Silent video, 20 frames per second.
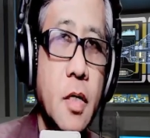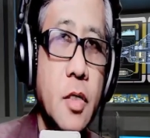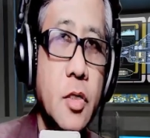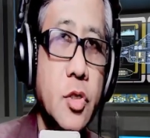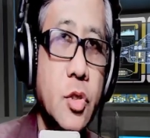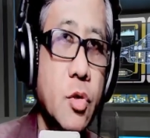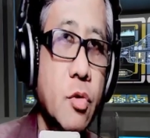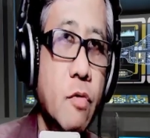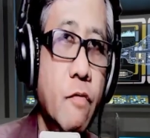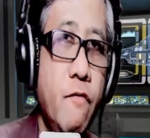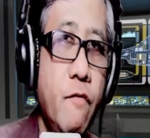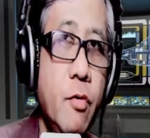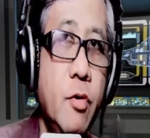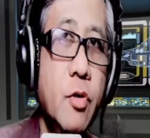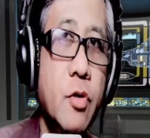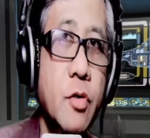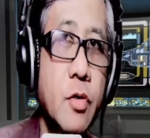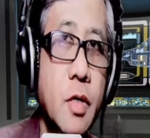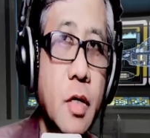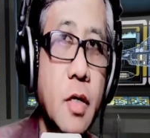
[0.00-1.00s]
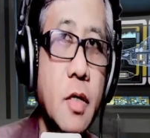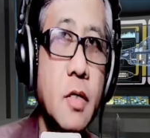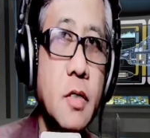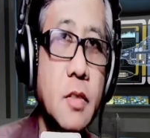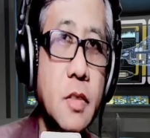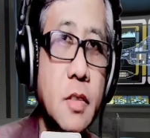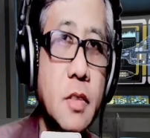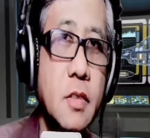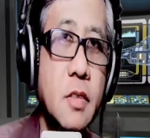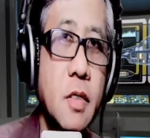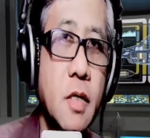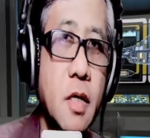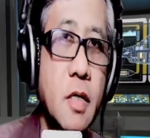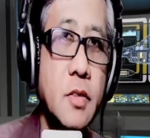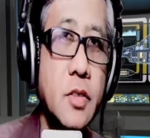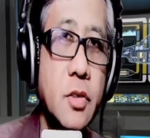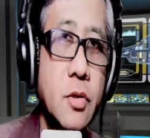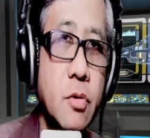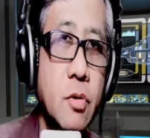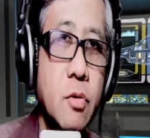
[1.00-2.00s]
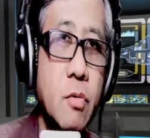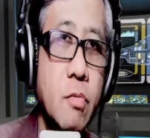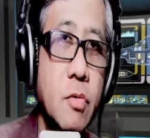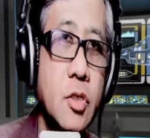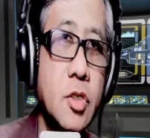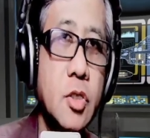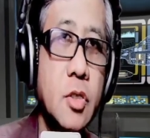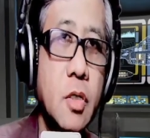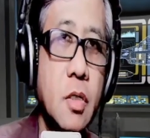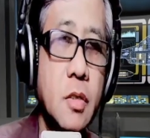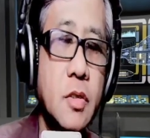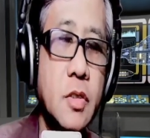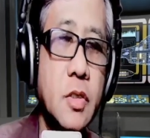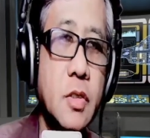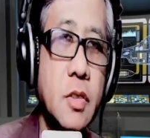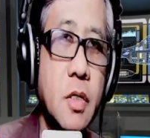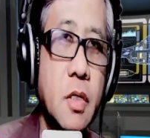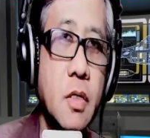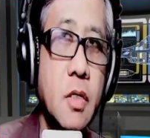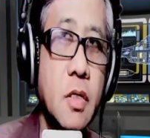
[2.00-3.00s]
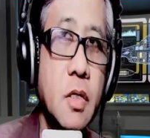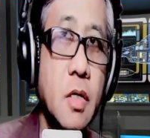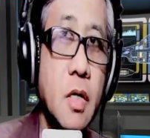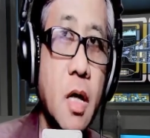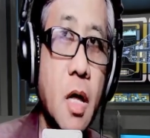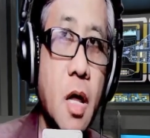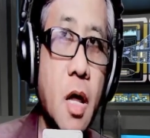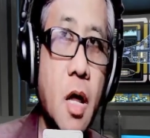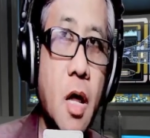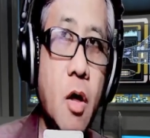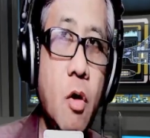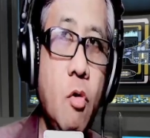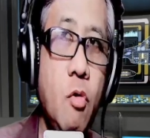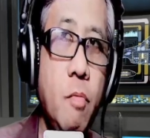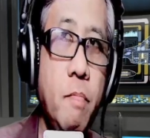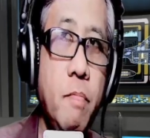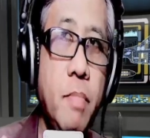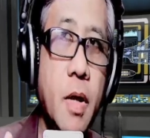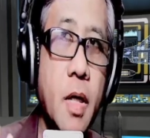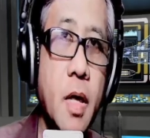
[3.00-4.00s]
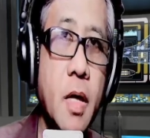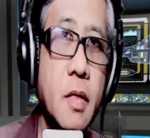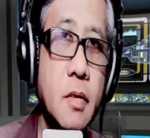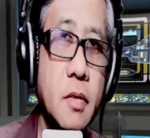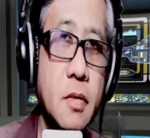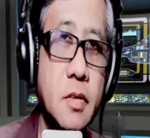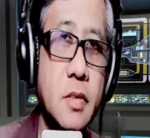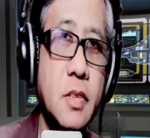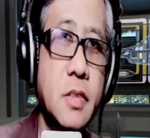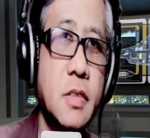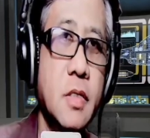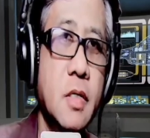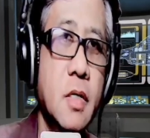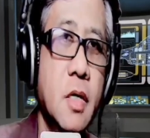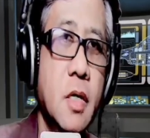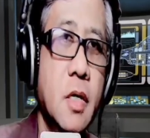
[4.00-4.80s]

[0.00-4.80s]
So for today's lesson, we shall study how plants